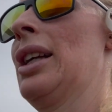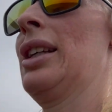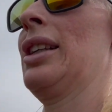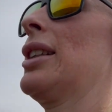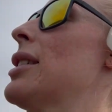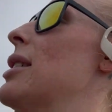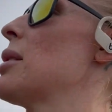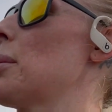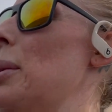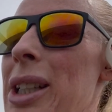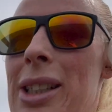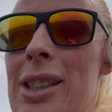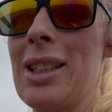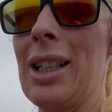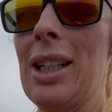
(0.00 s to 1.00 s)
This is why I
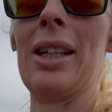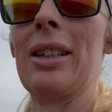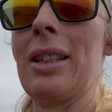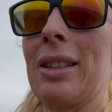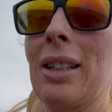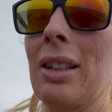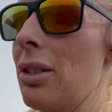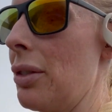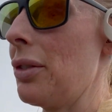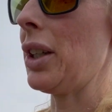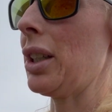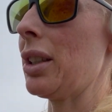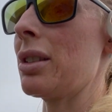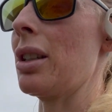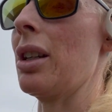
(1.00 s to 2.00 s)
didn't like this hill the
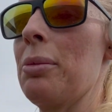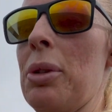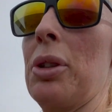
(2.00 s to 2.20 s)
first time.